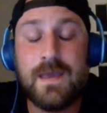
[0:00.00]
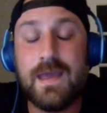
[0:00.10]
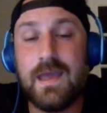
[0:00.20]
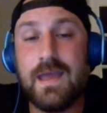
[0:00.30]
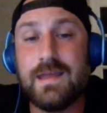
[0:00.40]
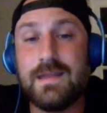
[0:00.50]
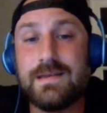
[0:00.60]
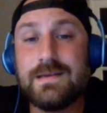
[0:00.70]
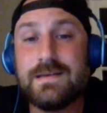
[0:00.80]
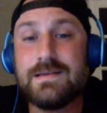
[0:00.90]
And
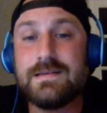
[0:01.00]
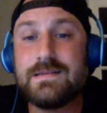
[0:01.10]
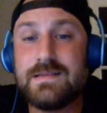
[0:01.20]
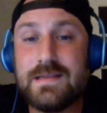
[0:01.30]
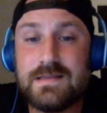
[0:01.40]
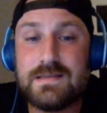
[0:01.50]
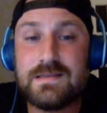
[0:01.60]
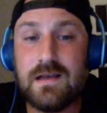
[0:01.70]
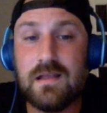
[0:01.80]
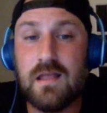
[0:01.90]

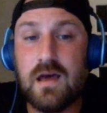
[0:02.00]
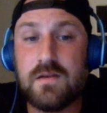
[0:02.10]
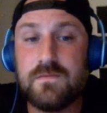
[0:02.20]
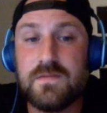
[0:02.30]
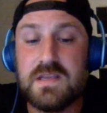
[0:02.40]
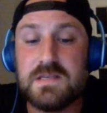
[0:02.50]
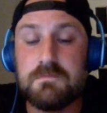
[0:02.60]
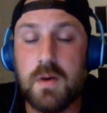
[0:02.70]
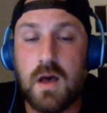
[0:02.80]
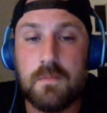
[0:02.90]
since a lot of these
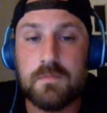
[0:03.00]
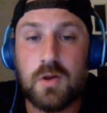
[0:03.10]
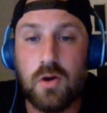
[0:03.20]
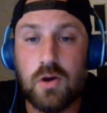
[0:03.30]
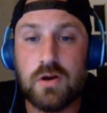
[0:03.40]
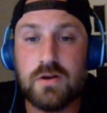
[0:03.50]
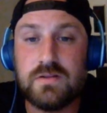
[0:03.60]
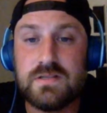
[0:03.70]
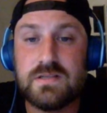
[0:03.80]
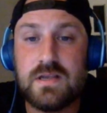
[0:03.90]
bomb
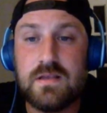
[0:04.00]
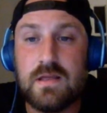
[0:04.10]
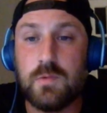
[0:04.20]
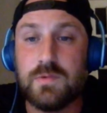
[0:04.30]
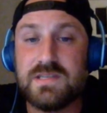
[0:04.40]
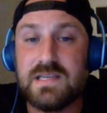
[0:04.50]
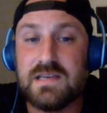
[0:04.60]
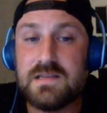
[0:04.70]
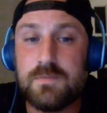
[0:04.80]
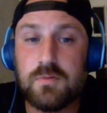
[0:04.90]
cards that we would see in
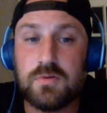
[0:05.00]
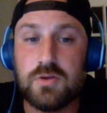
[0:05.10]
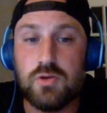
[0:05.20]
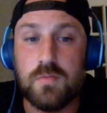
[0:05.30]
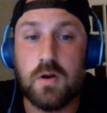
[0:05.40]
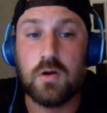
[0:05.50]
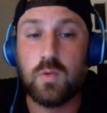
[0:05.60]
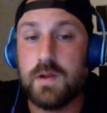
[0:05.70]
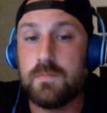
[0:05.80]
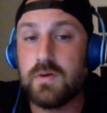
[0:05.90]
a typical cube are
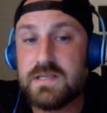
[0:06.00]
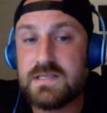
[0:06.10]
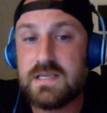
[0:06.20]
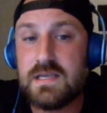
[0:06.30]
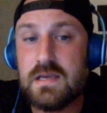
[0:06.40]
quite pricey,